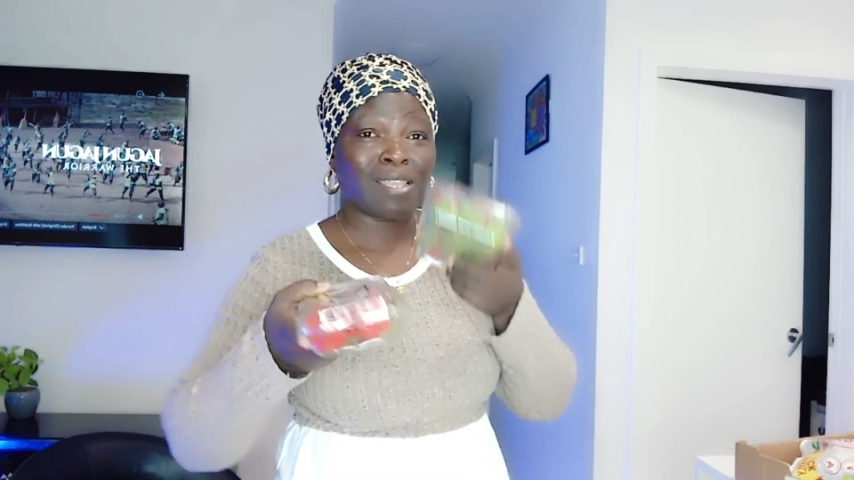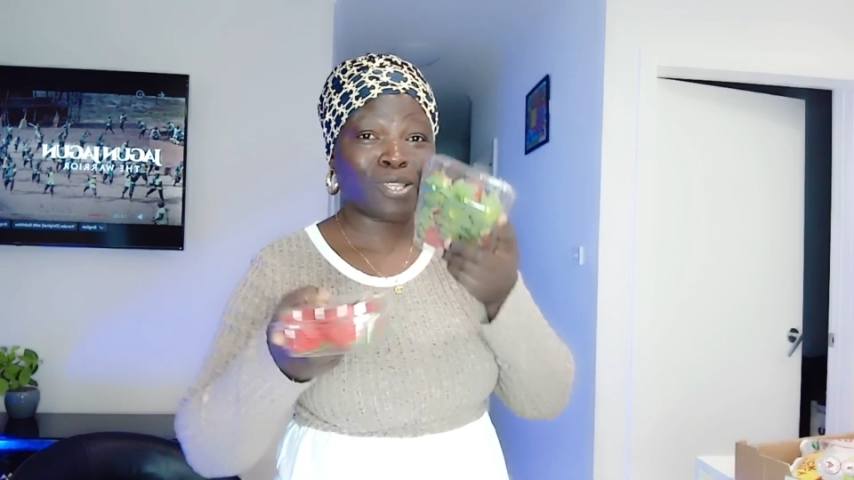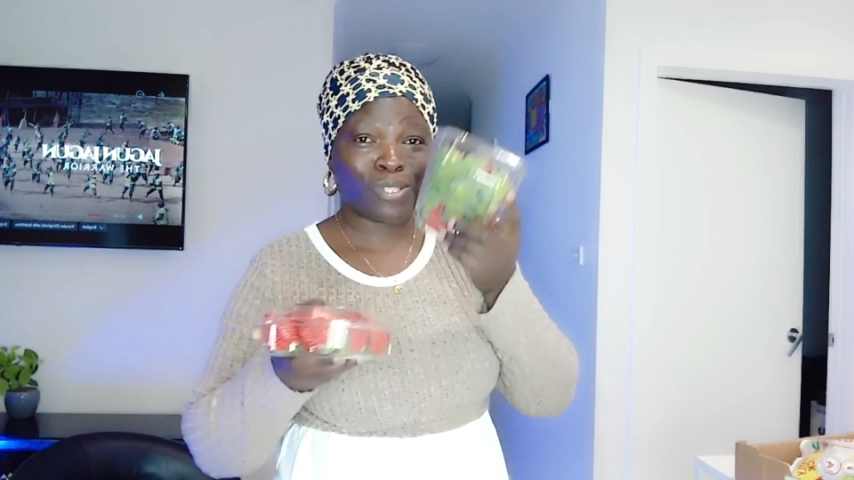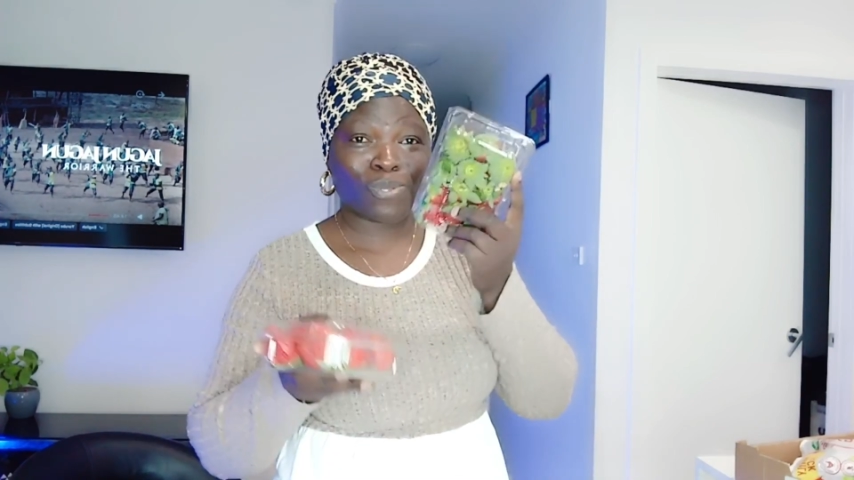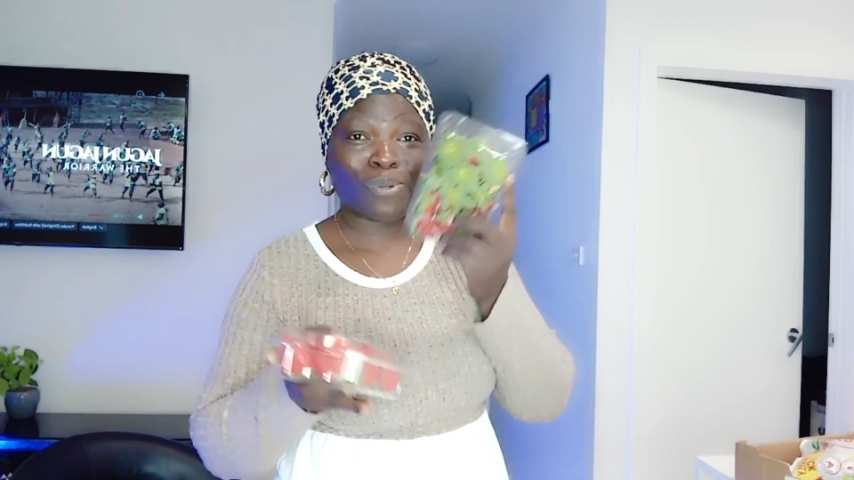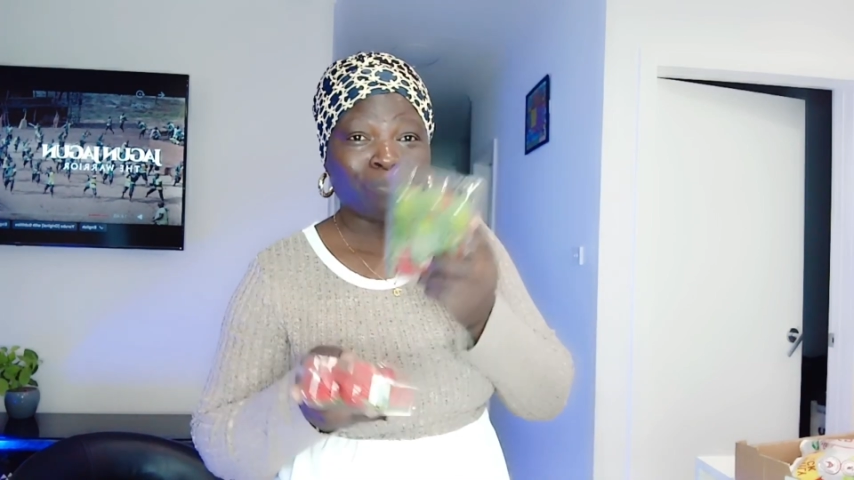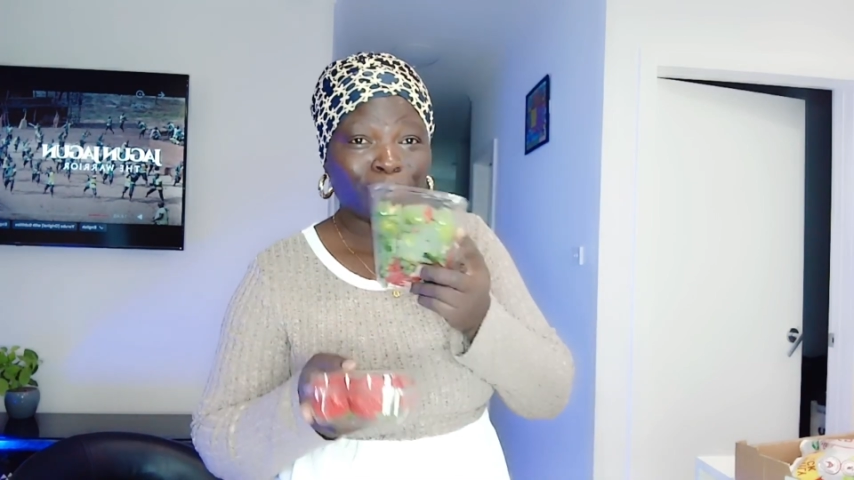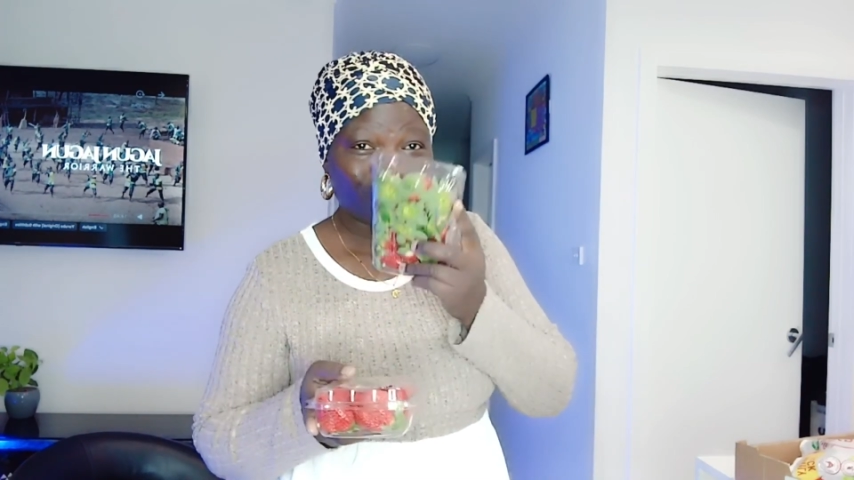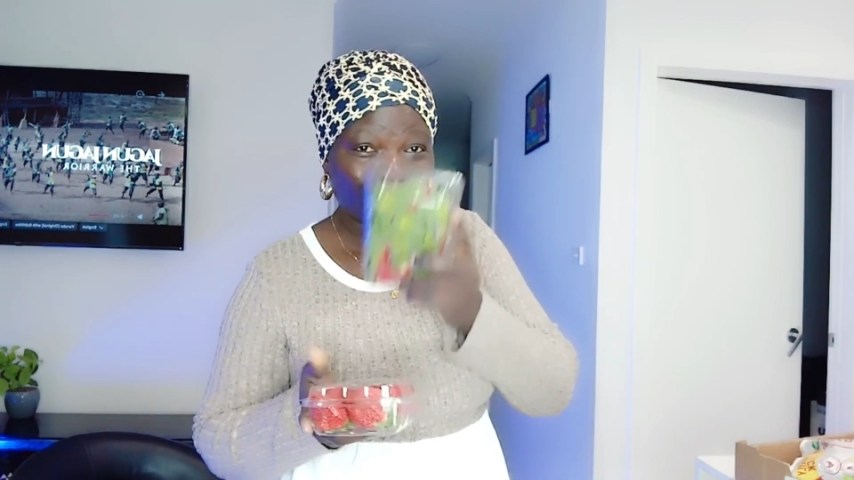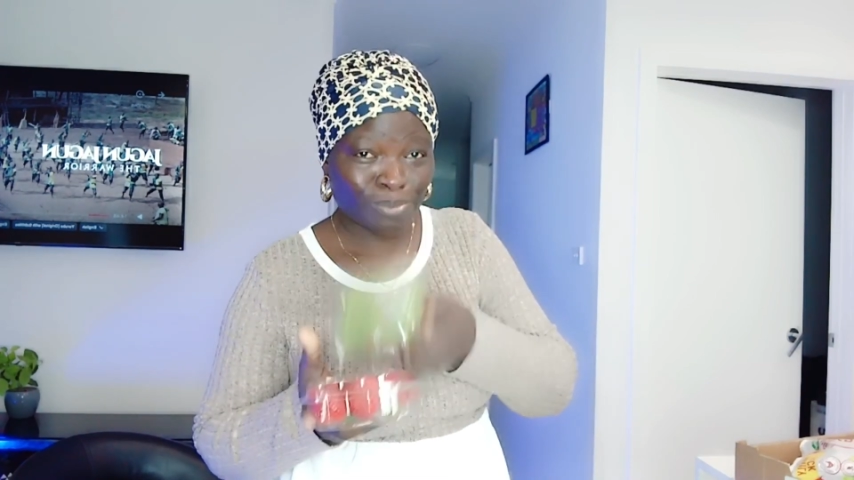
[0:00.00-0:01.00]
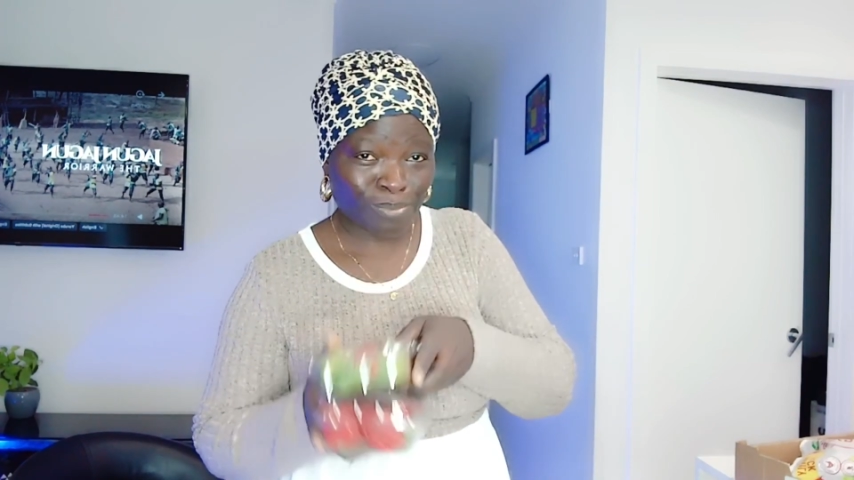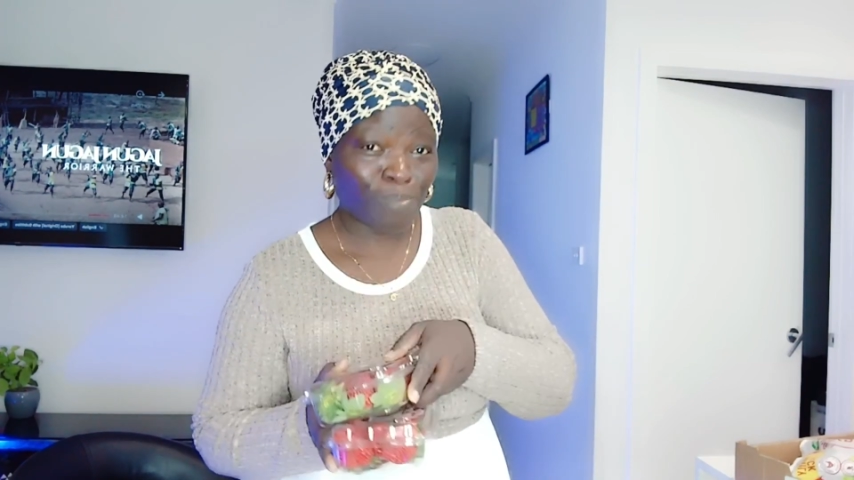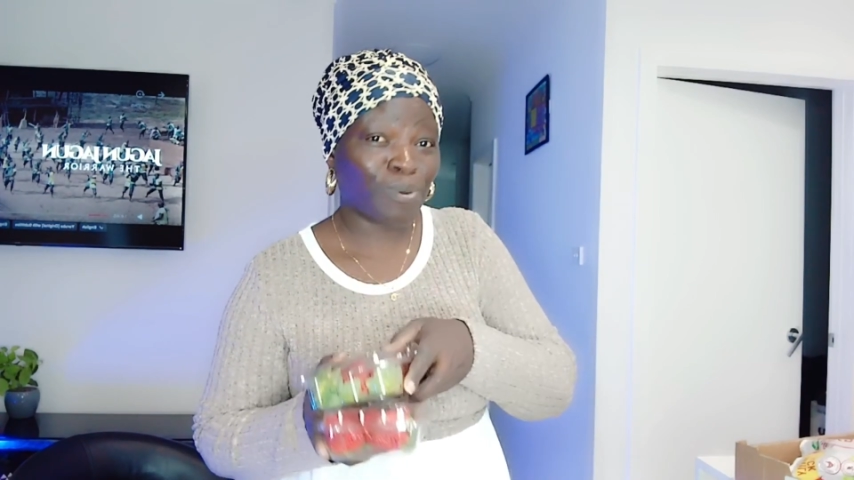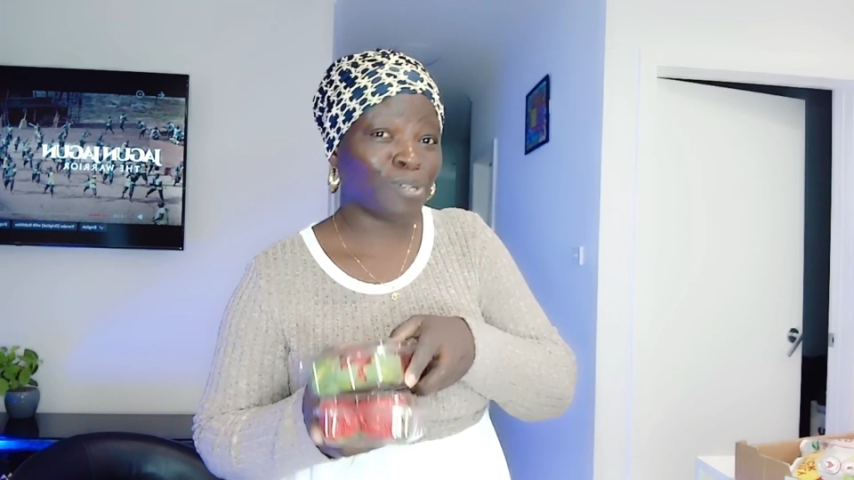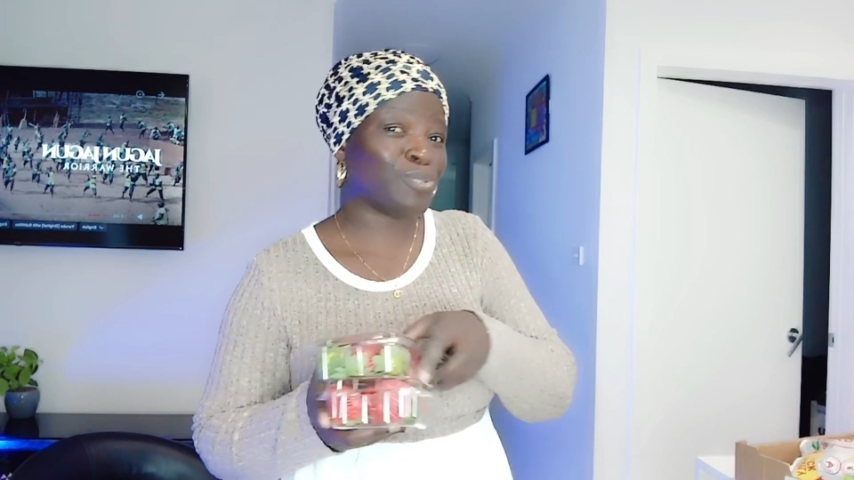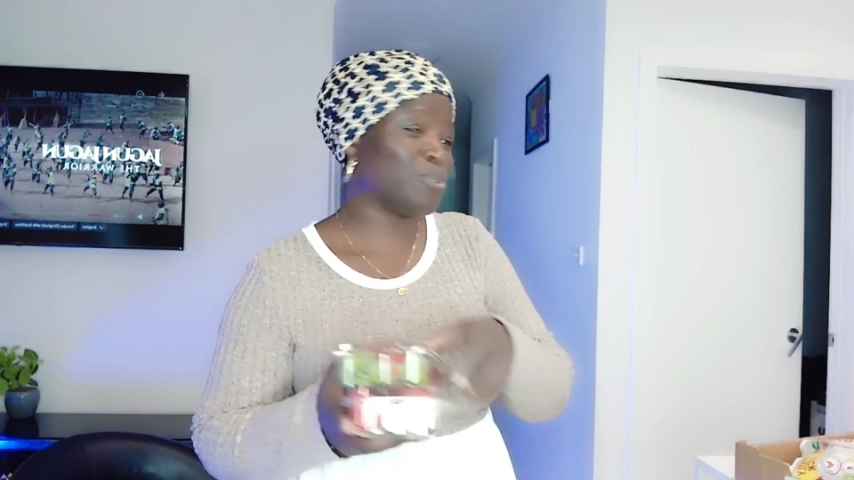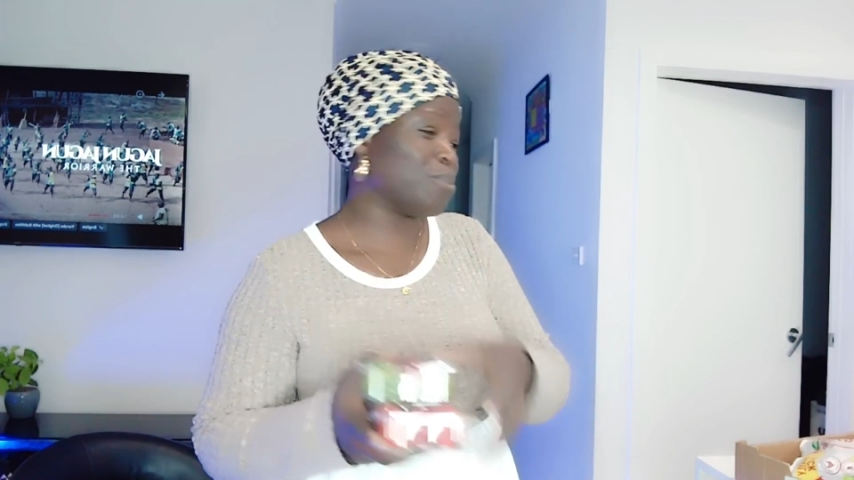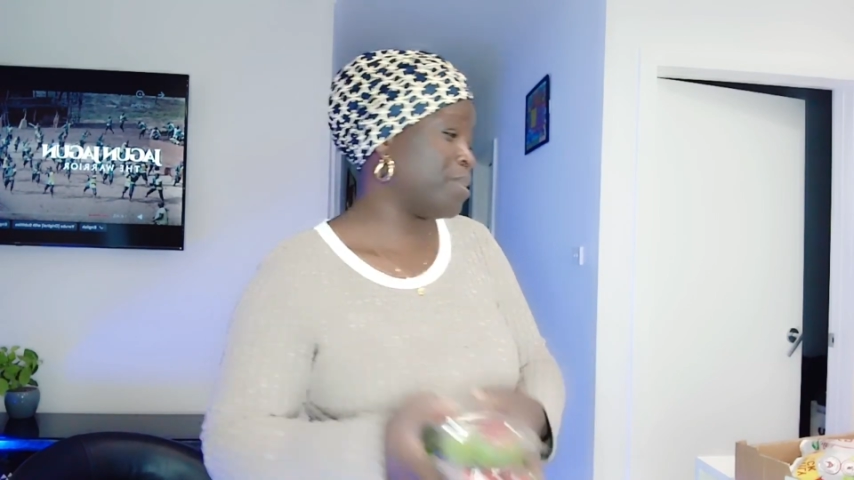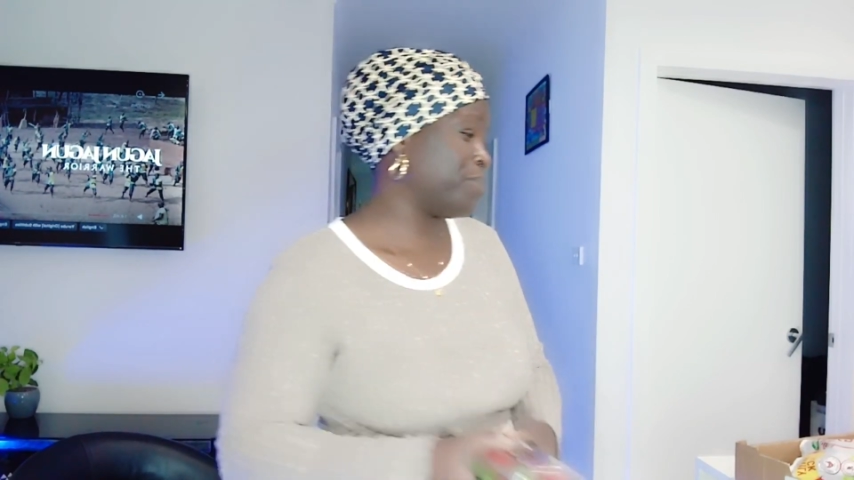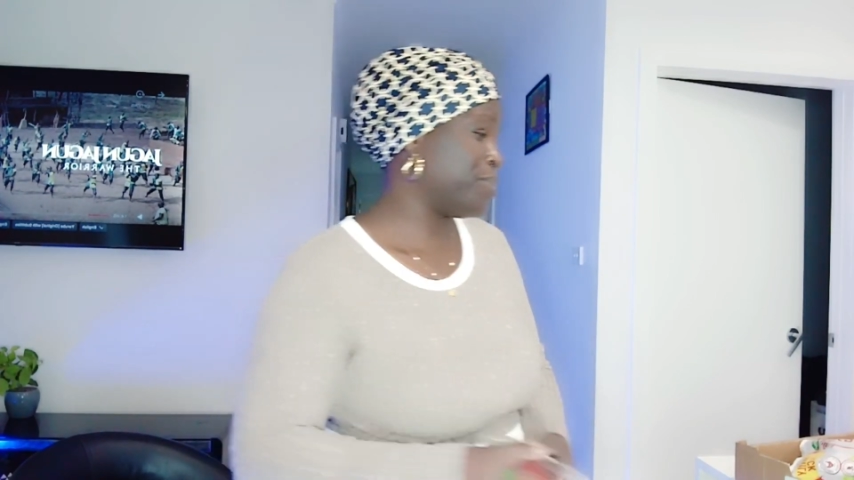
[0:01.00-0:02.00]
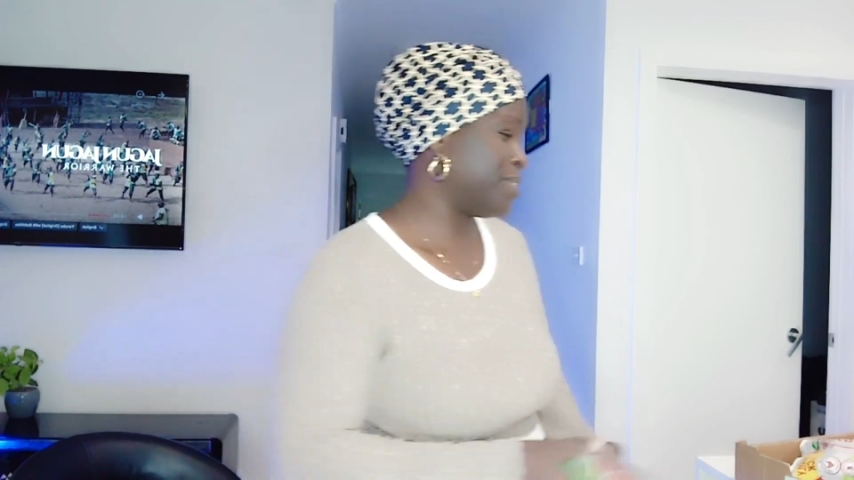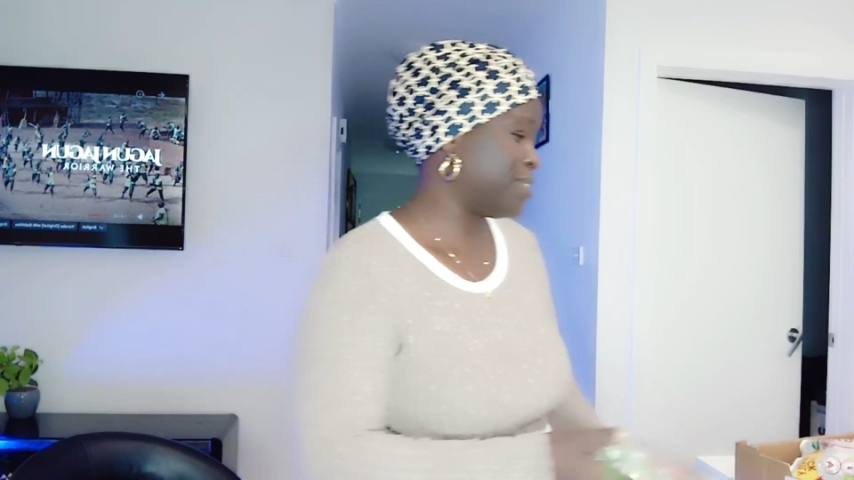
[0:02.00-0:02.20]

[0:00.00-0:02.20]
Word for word: so i bought more strawberries